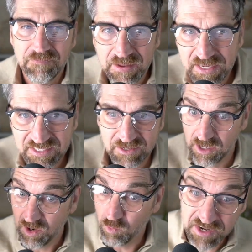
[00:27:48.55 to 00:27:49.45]
Maybe he said
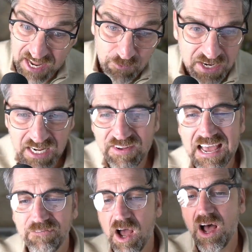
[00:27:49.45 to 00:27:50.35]
one day we could even
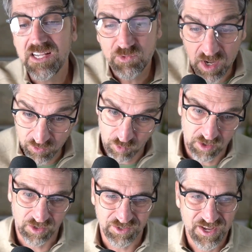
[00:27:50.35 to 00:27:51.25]
have Oswald
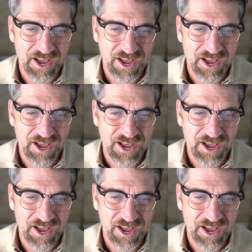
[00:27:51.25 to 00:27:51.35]
World.